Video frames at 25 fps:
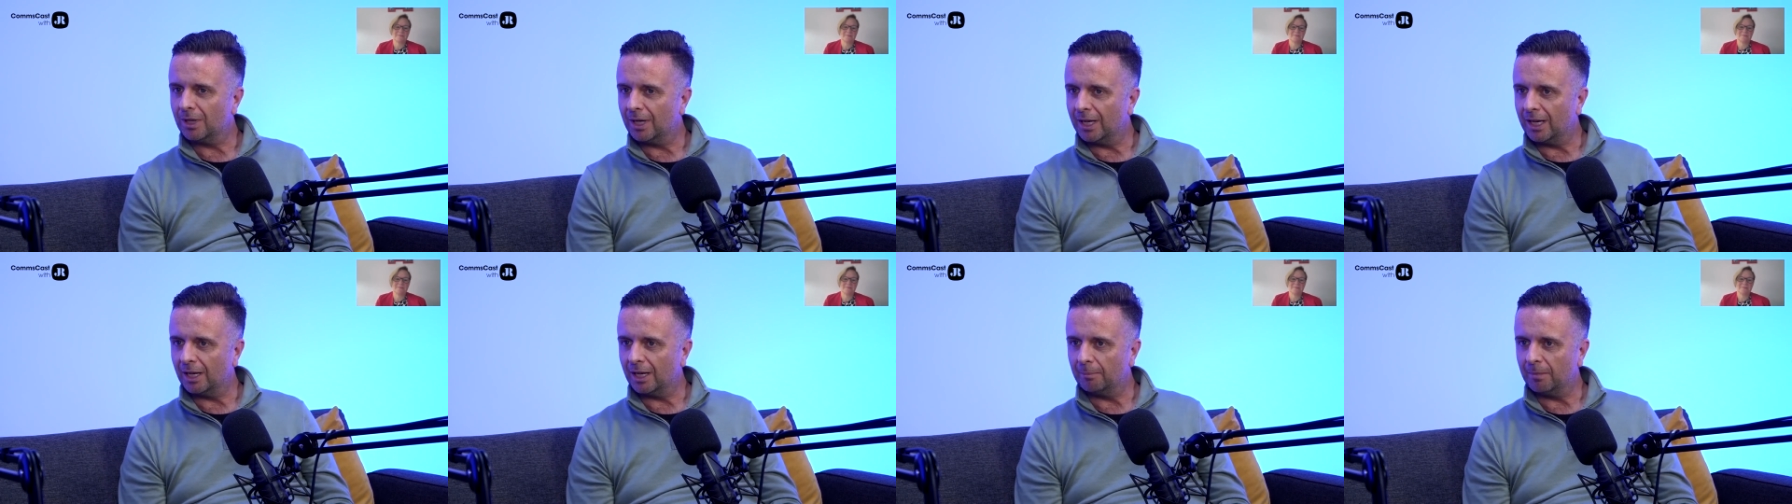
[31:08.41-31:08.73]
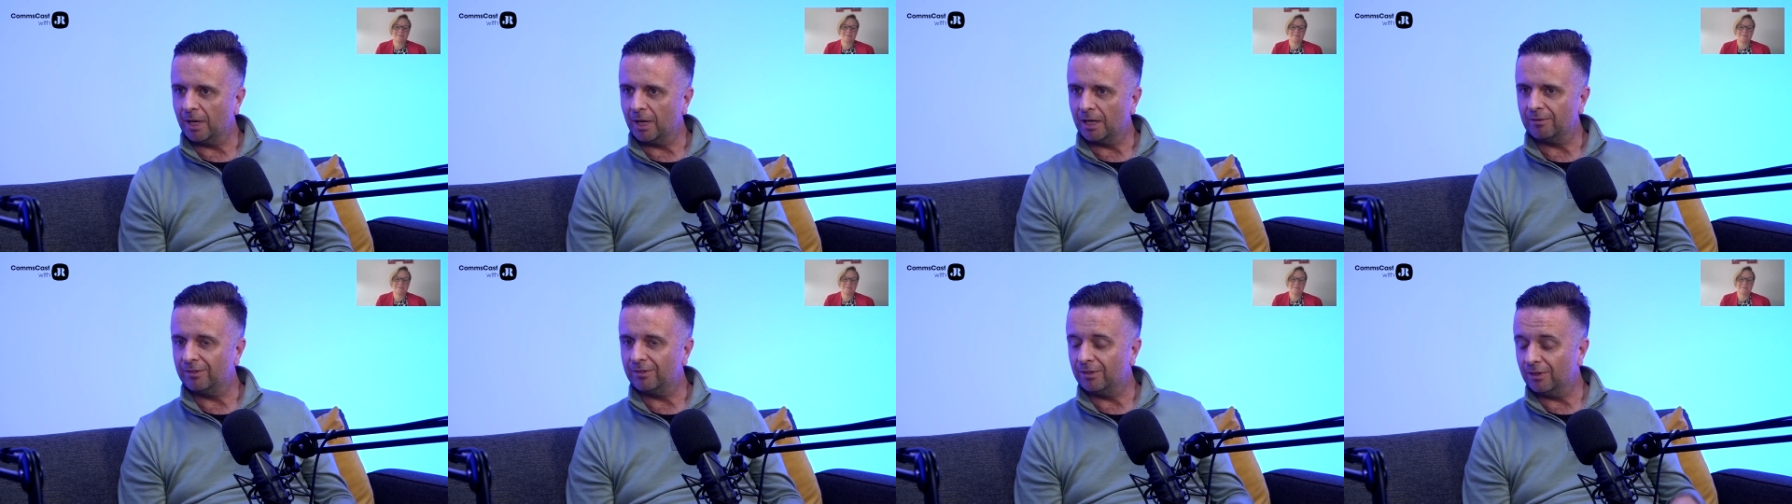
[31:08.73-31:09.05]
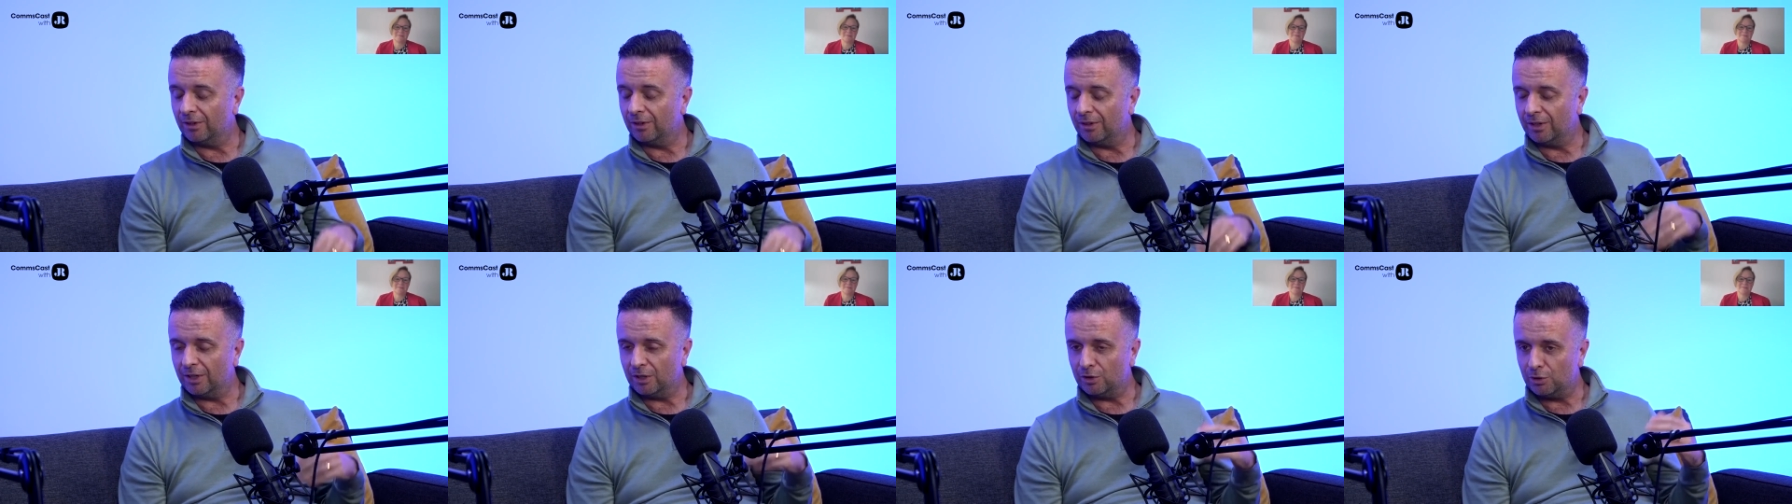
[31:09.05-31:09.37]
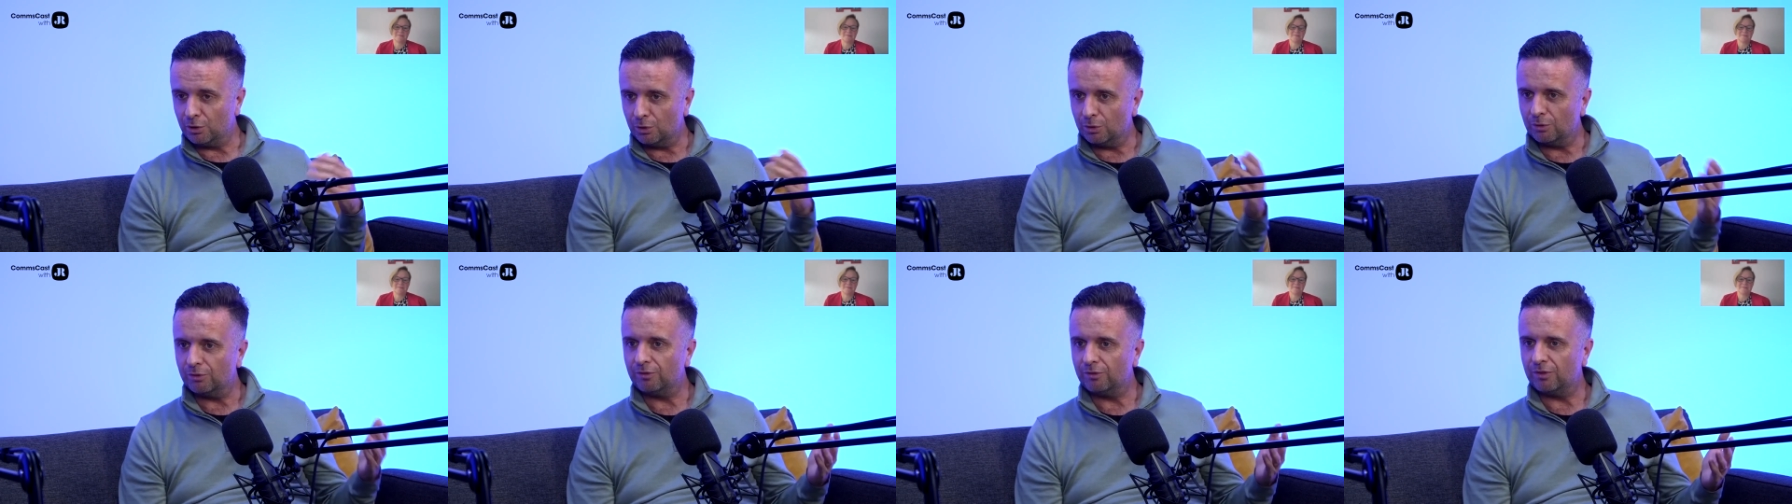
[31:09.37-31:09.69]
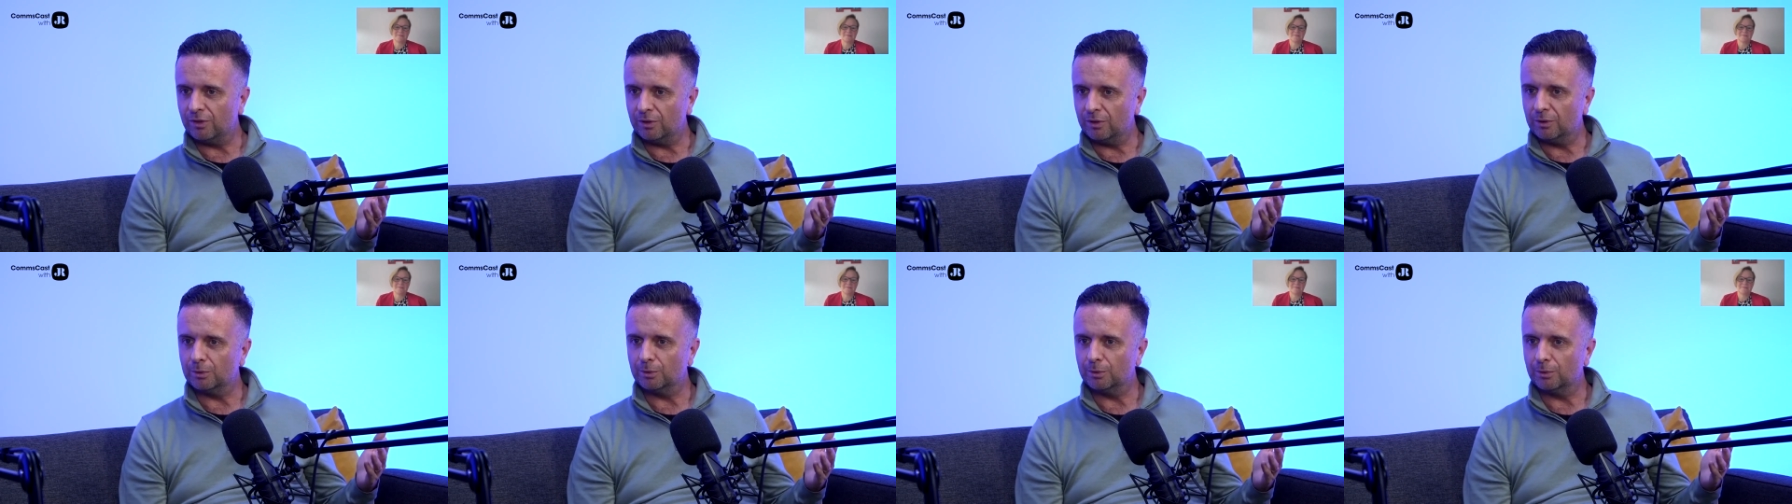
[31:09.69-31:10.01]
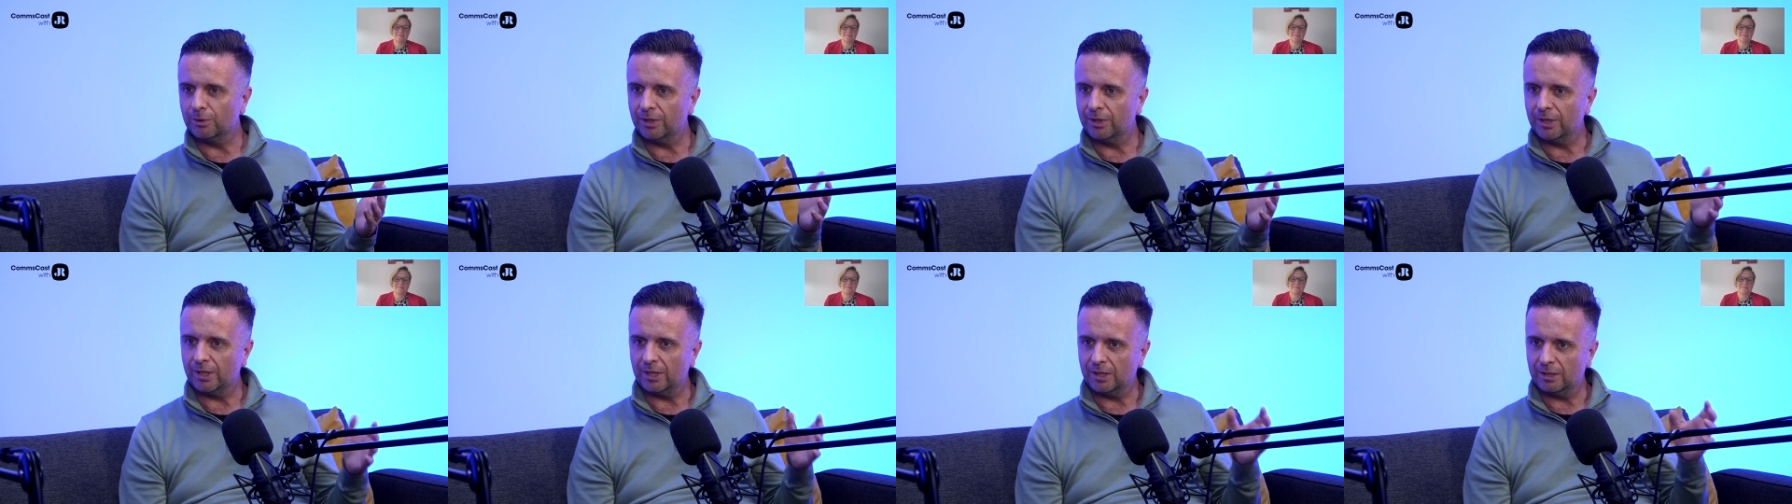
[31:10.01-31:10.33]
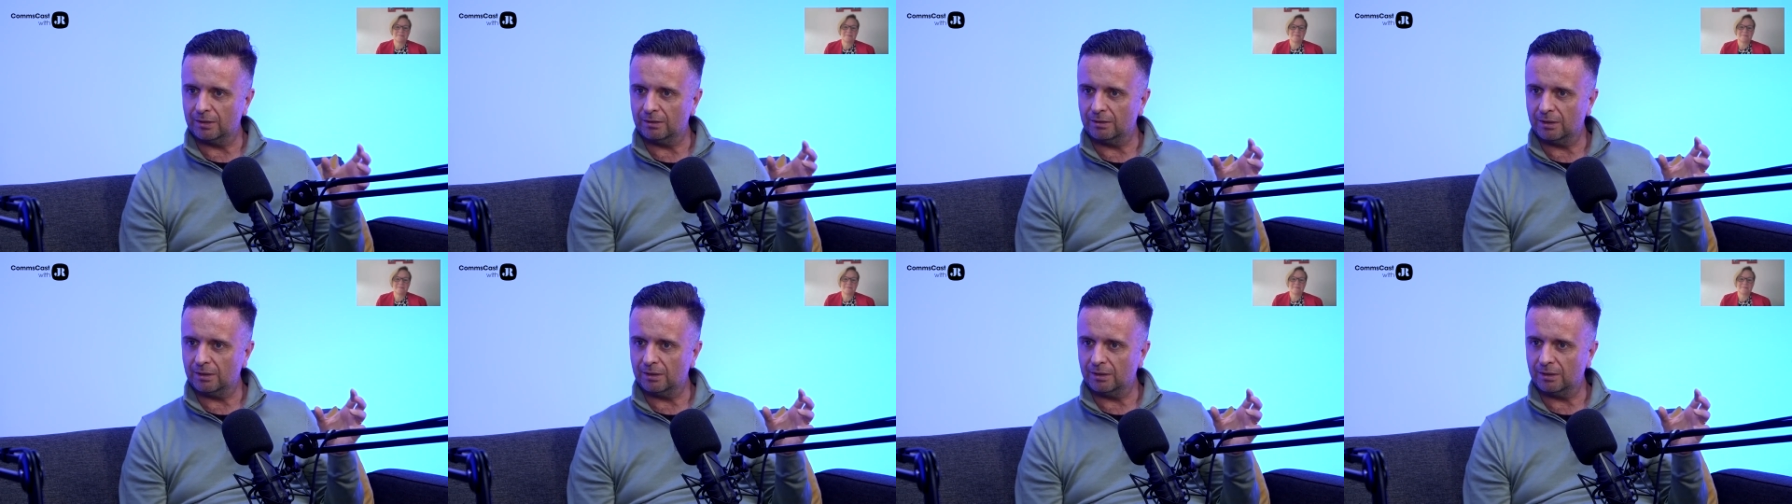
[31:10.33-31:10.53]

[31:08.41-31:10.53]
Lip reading: and it might feel that they do feel that